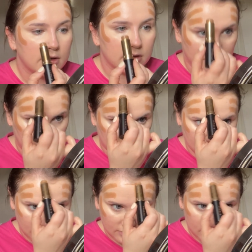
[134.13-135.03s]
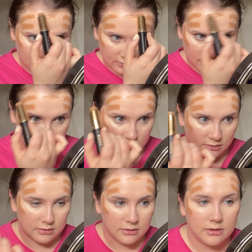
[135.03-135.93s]
And we gotta
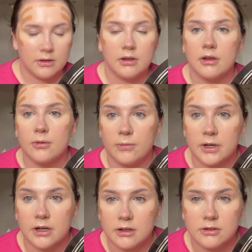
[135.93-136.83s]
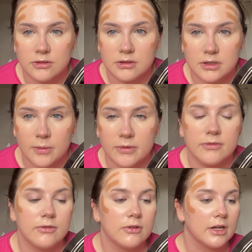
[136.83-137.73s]
do the top of the
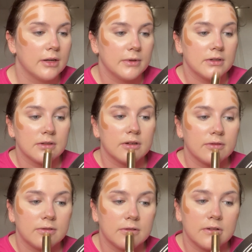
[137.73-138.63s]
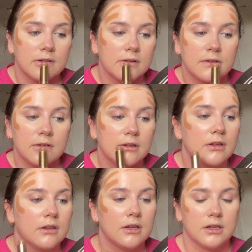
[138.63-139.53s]
forehead because our forehead
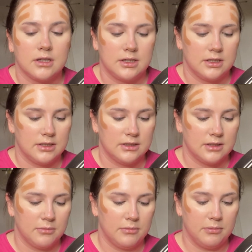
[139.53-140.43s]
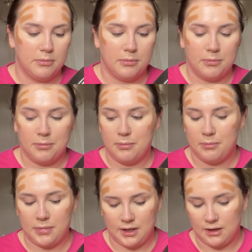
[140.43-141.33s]
is big.